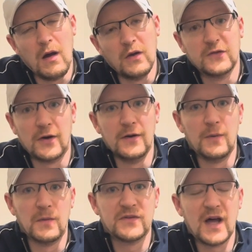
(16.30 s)
Sorry,
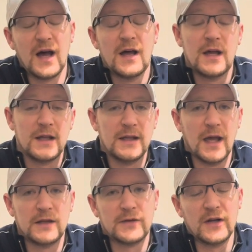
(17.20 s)
what was that?
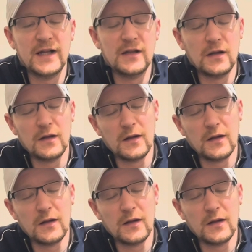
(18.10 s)
Yeah, so I need